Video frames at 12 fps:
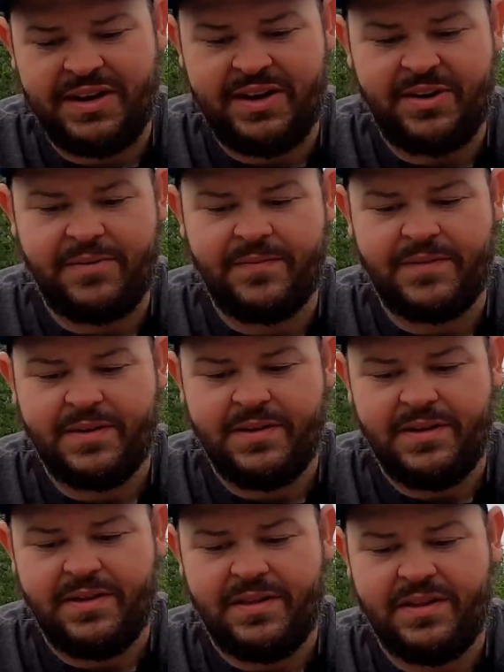here,
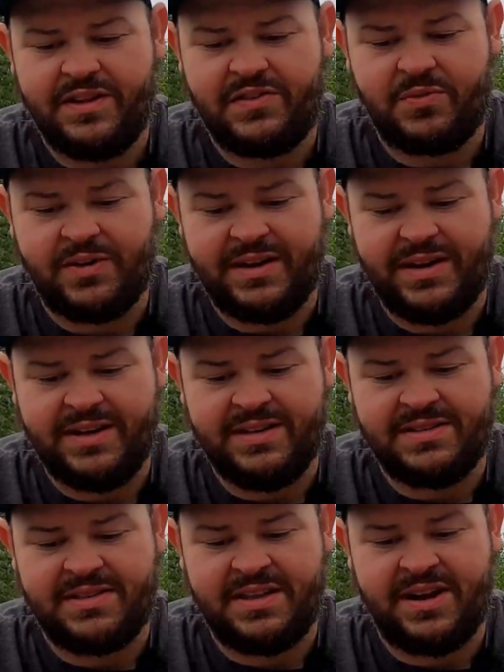this one
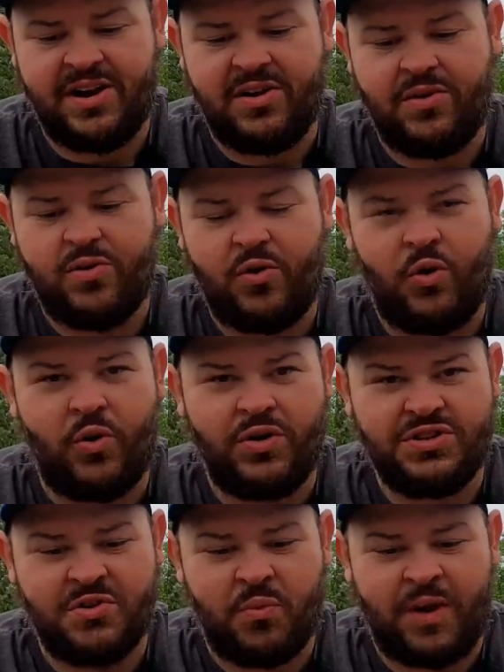is their
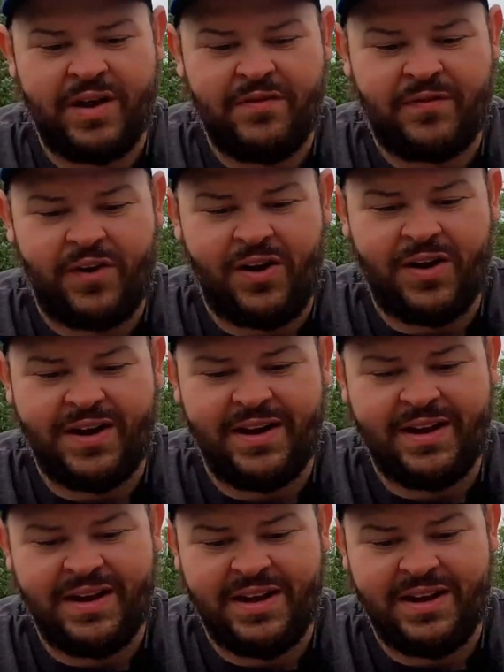orange and white frog,
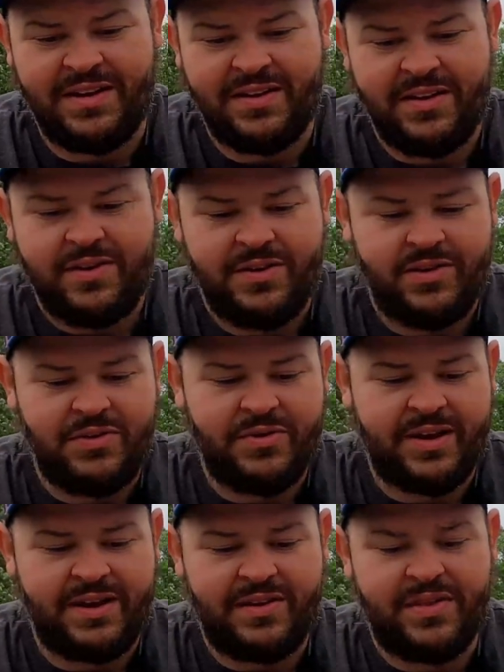and again,
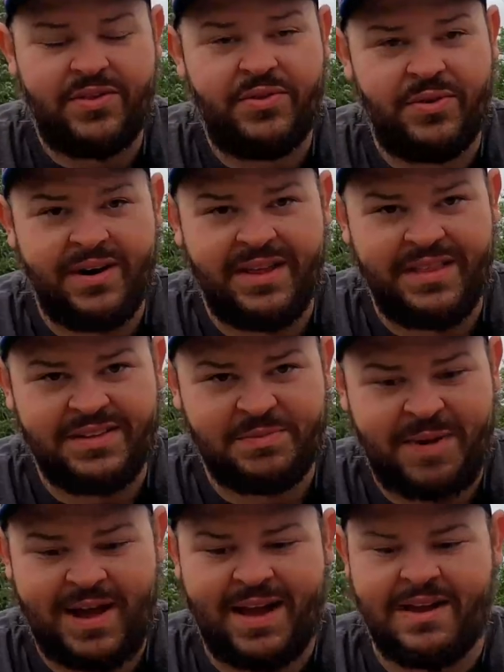you get 3 in this
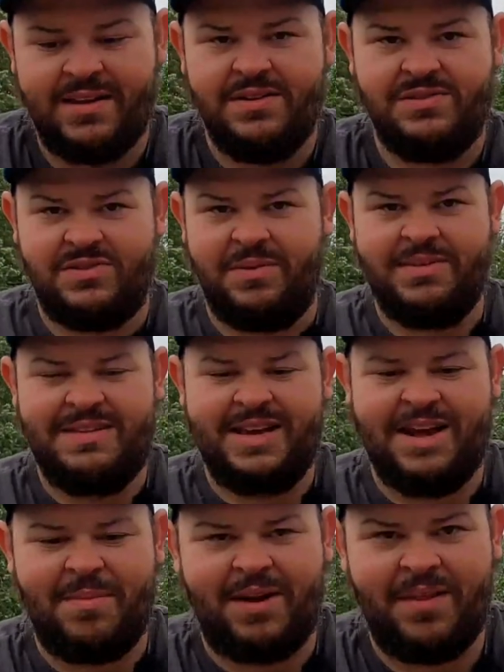pack. So let me
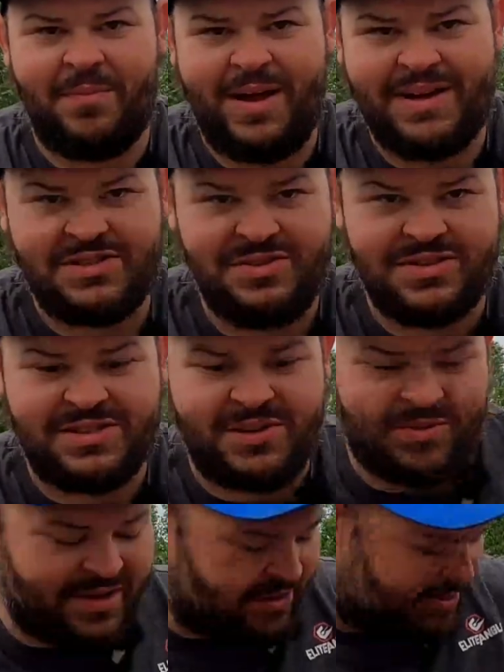take them out of the pack so you can see
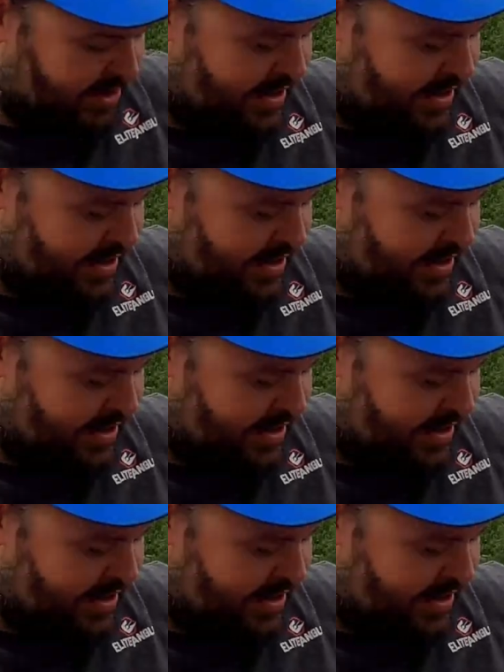what they look